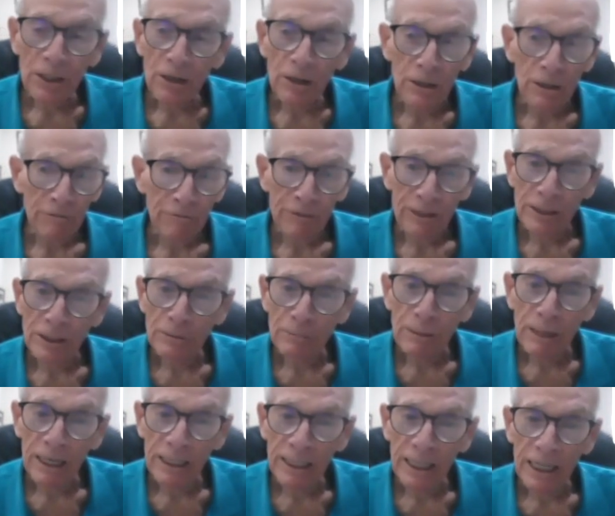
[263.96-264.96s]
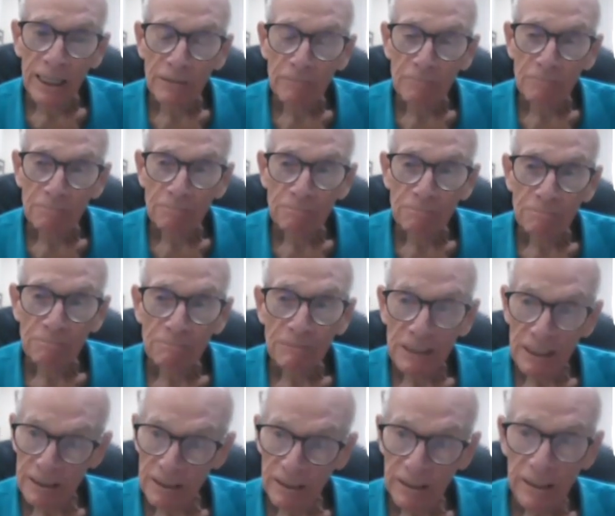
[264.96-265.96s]
on a French baguette.
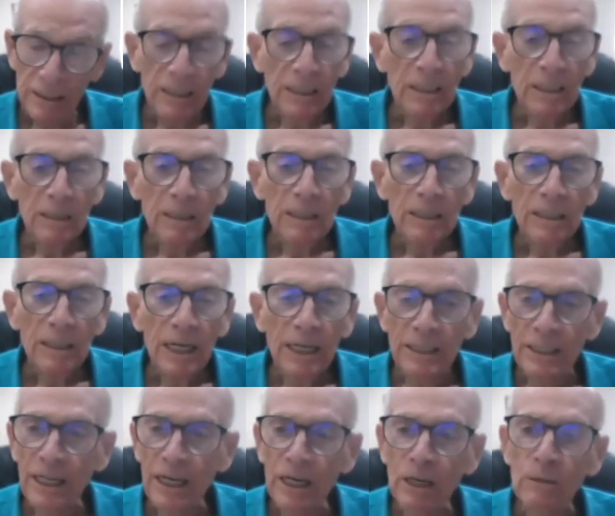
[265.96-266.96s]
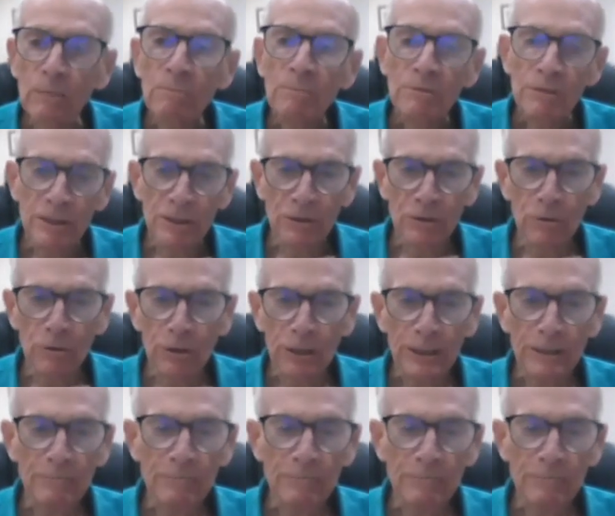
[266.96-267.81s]
And now, the story.